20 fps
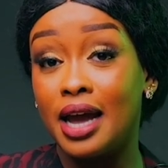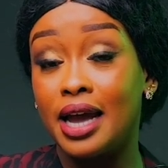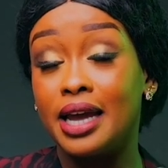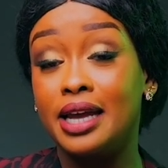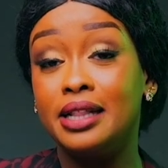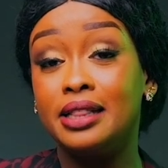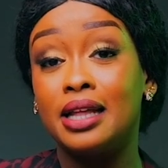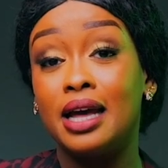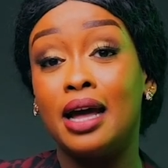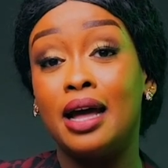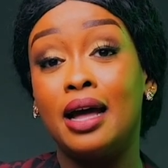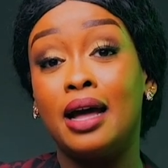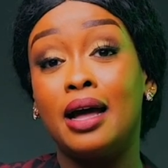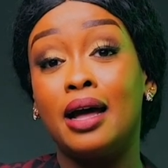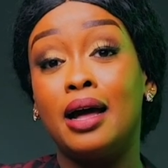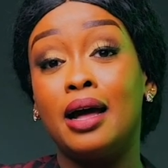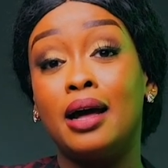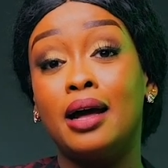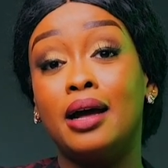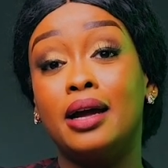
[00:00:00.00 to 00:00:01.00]
In
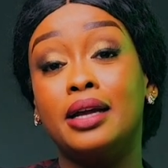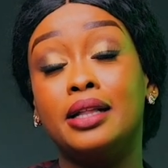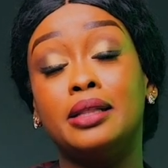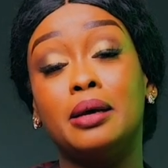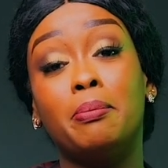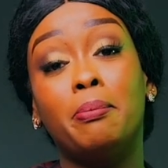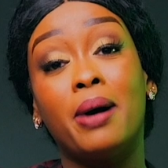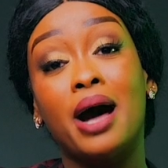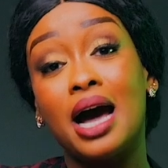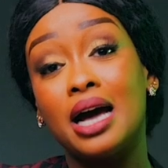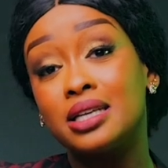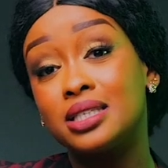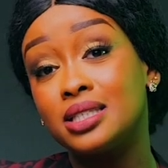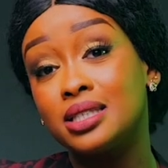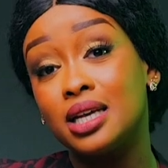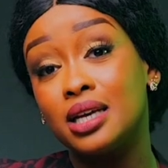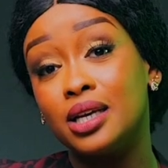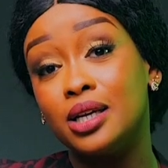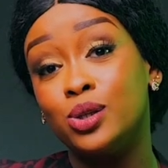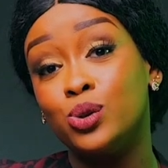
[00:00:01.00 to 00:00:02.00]
the
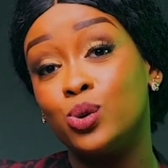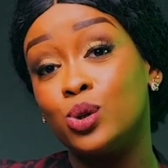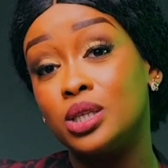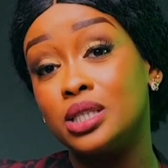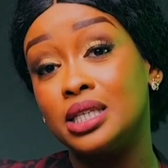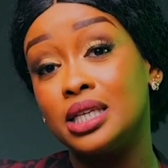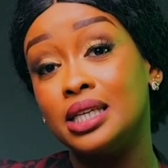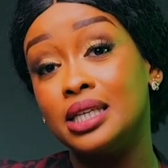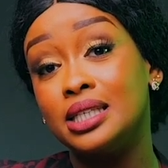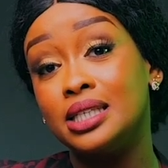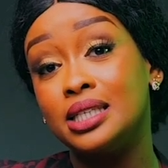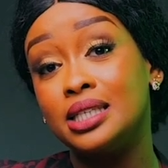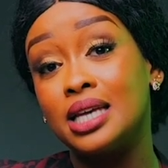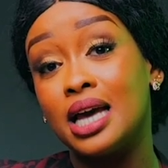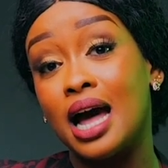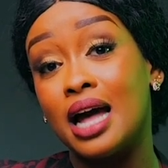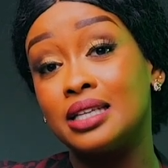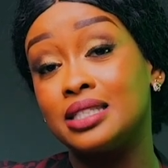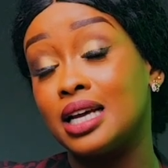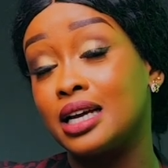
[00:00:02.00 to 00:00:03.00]
past, it wasn't
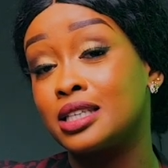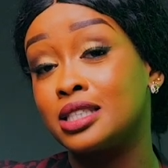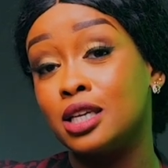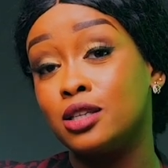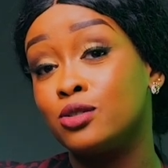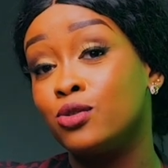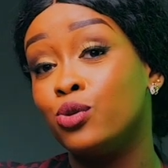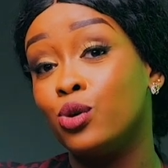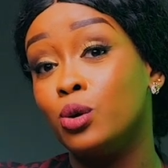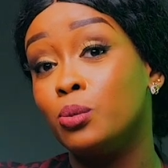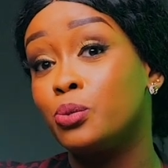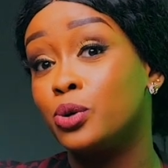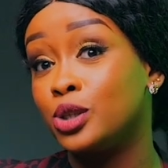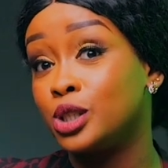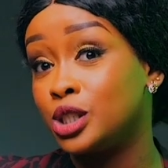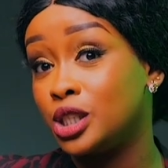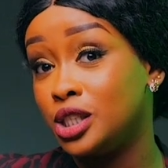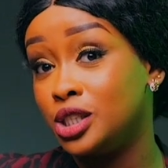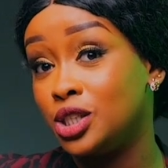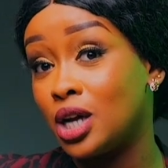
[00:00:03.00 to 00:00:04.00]
a successful
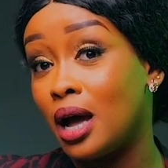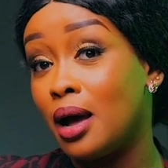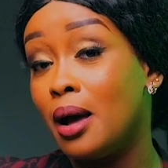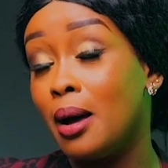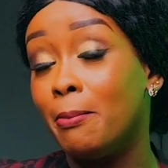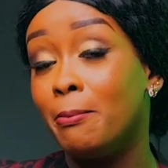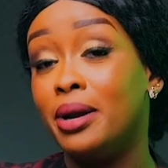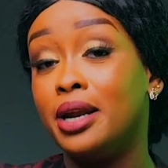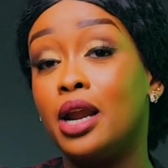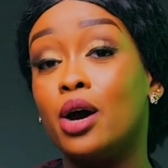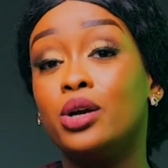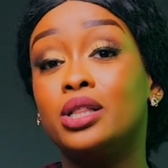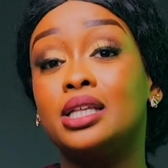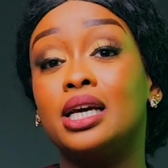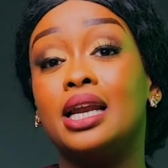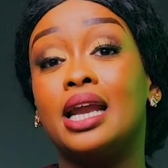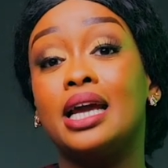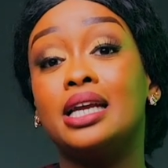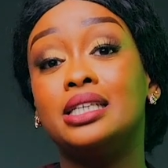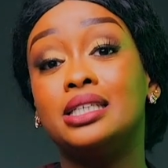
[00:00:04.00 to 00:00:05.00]
procedure. But now in the
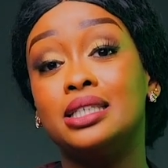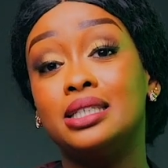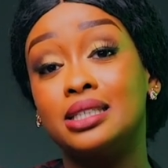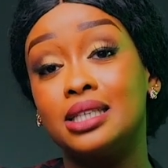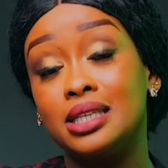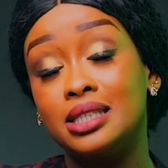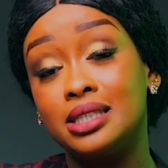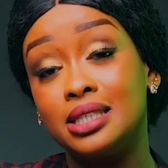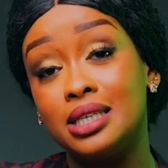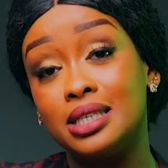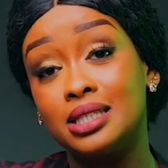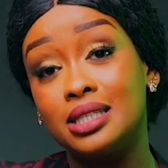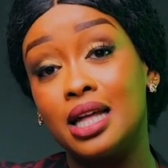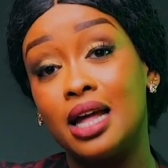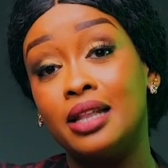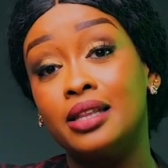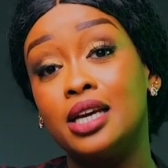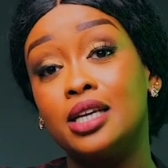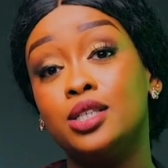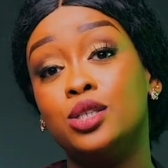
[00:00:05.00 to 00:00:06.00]
1960s,
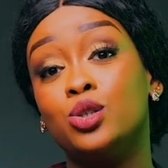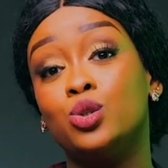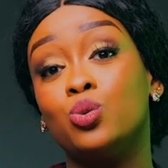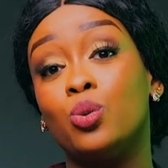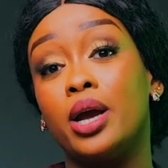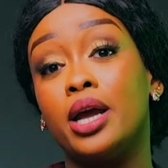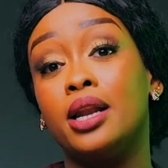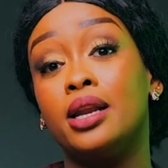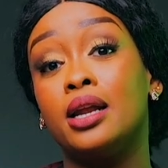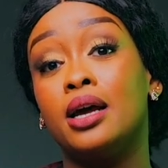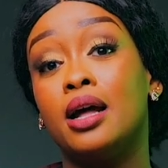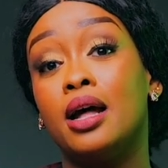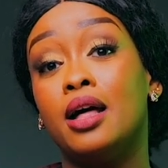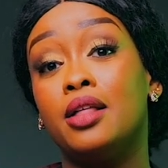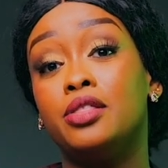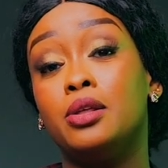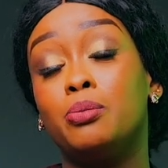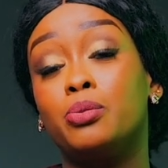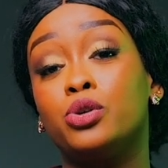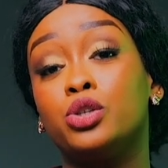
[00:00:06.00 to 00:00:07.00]
that is when
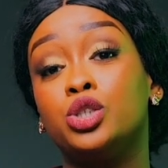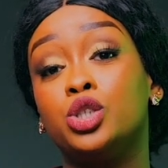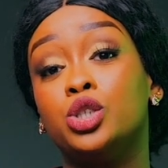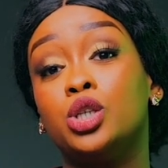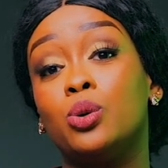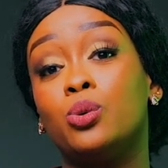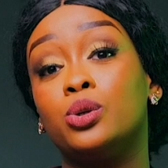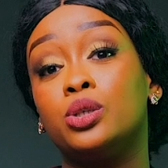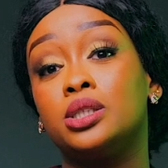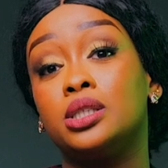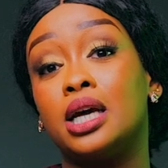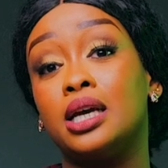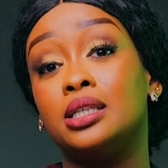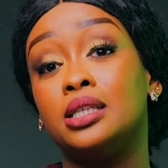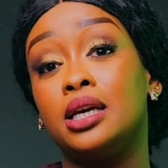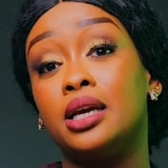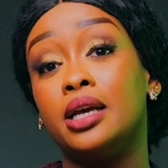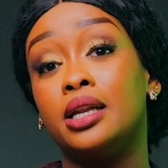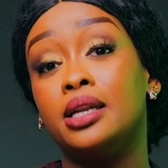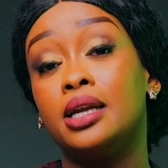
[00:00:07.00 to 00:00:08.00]
the procedure was
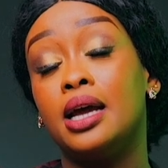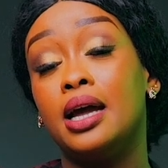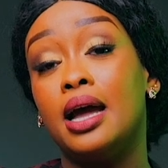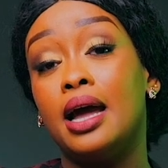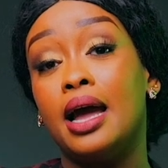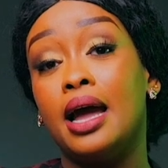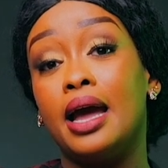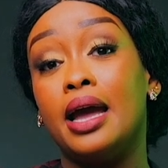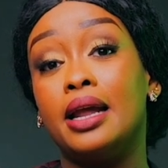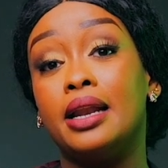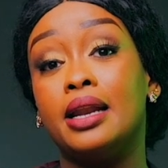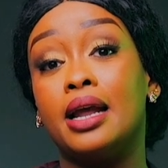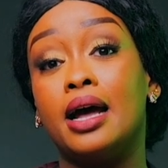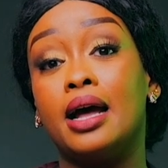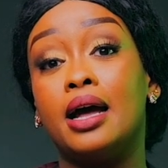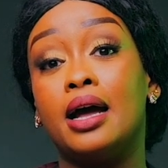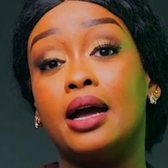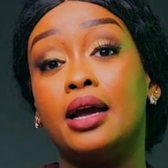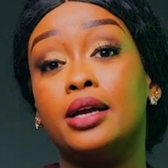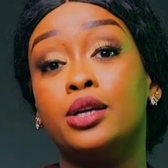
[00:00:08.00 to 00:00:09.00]
started and
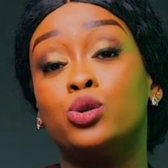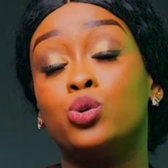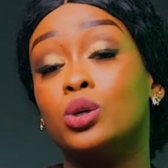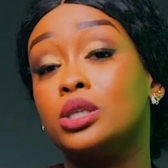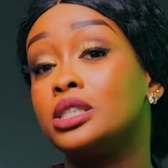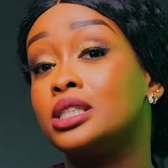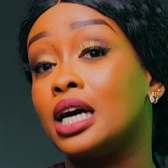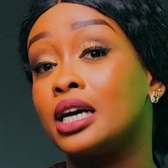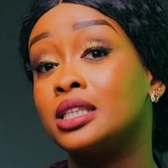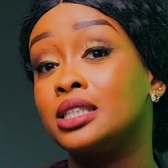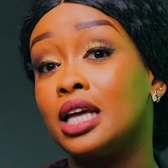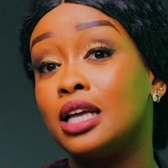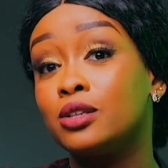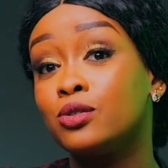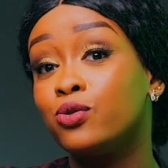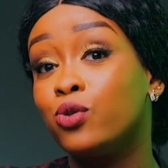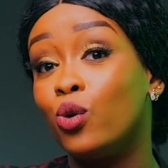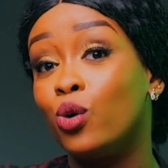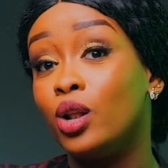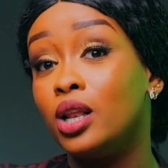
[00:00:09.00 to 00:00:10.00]
it was
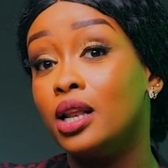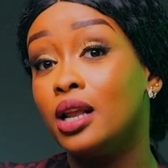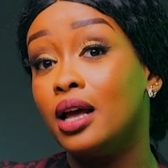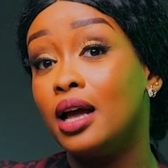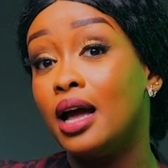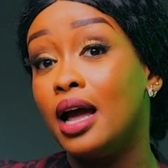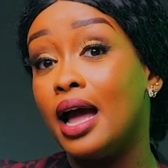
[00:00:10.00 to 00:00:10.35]
successful.